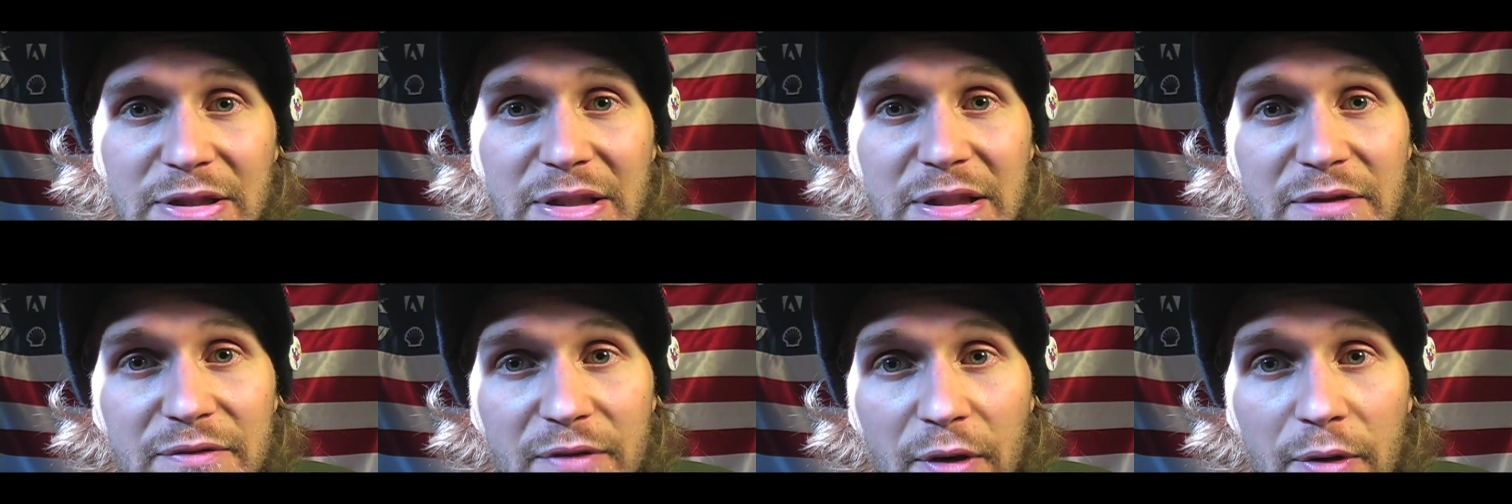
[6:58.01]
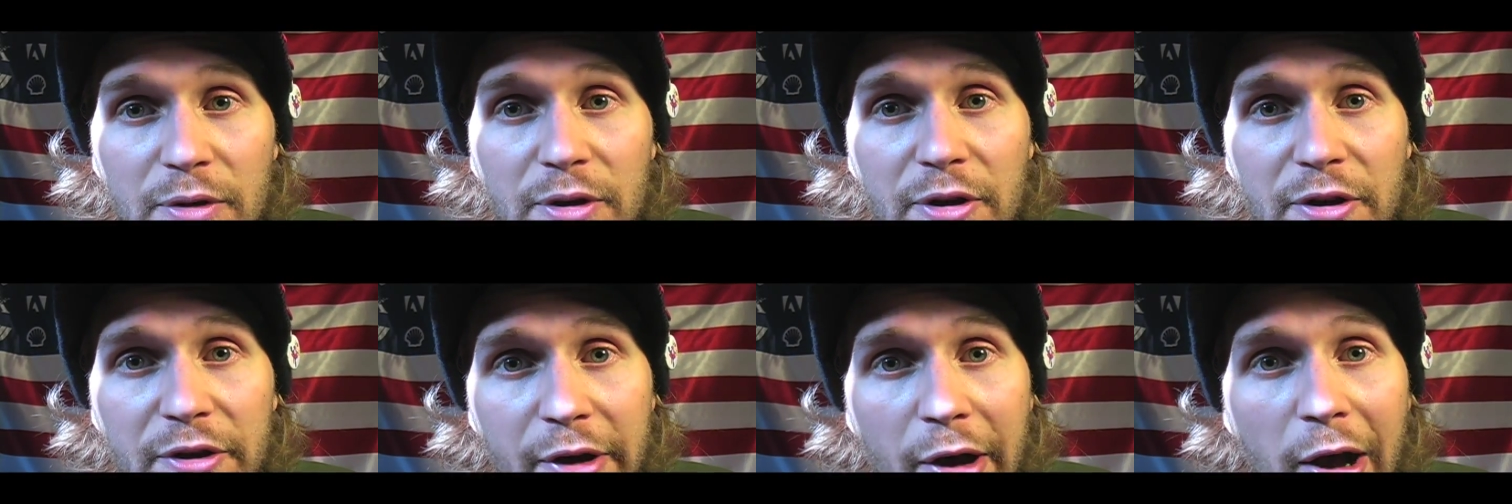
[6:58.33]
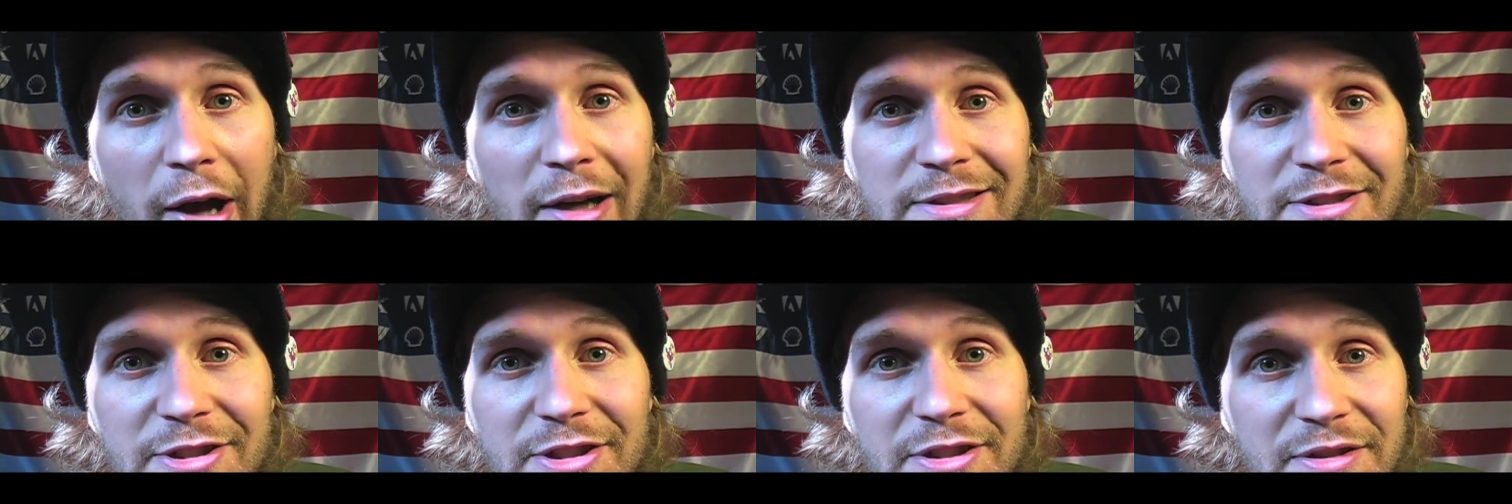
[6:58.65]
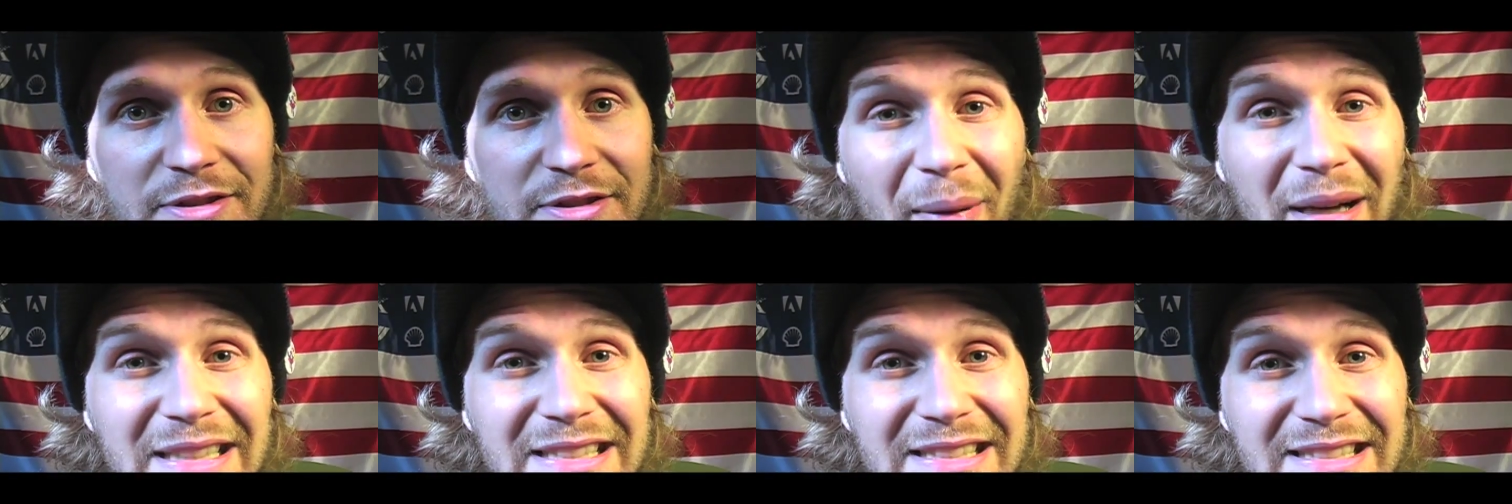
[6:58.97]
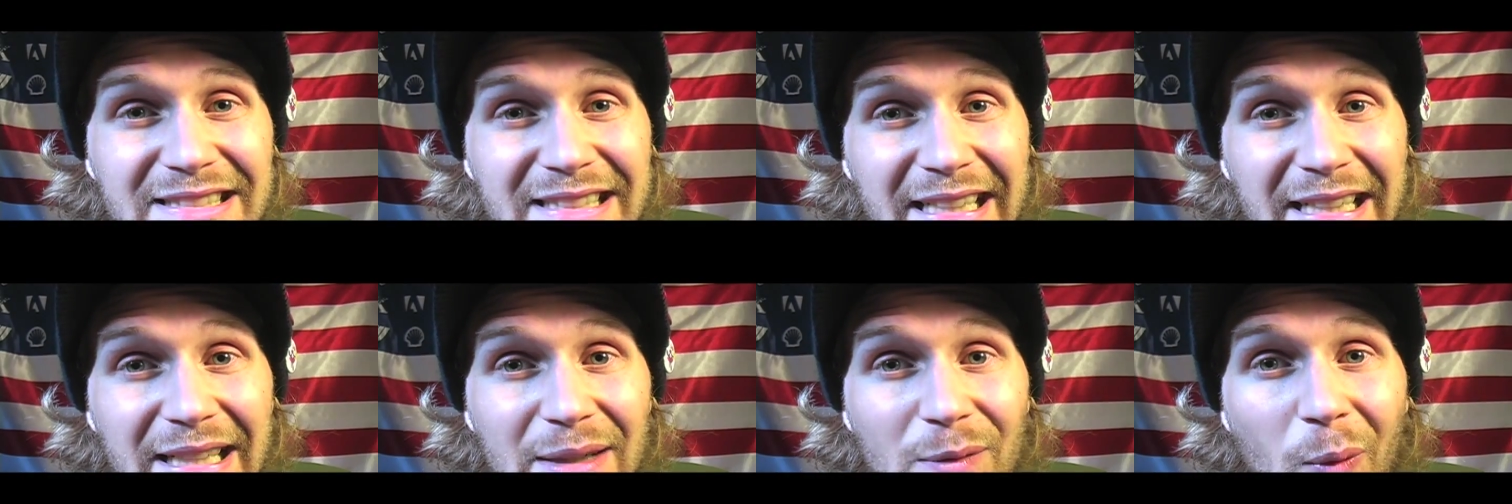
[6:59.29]
you to vote your conscience. My
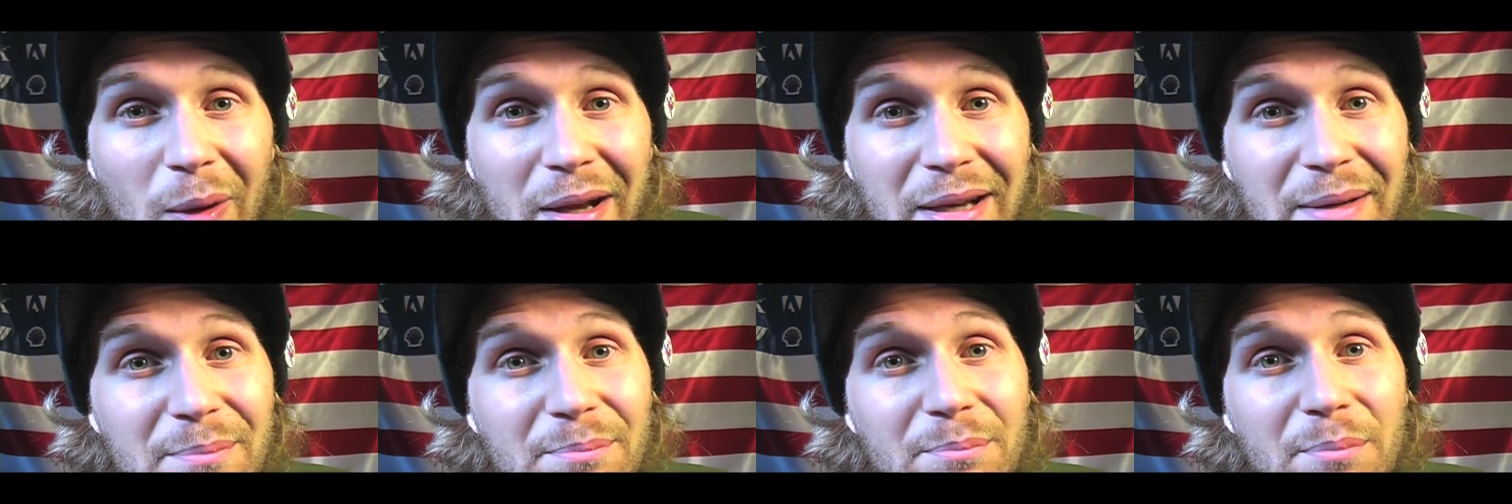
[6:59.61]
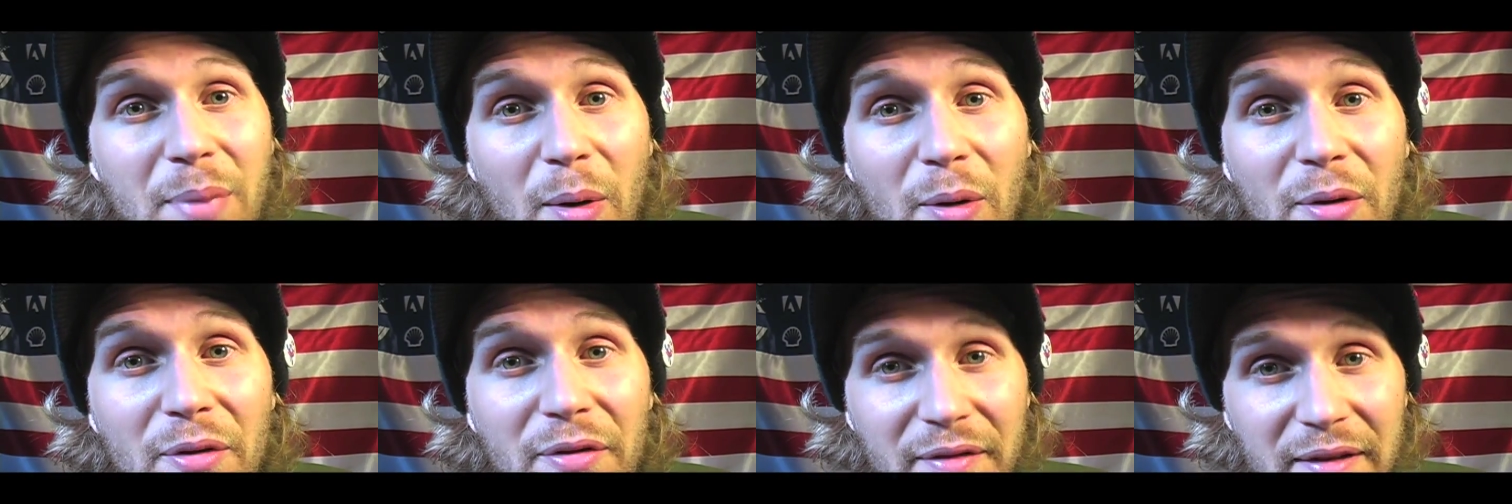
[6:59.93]
state went in both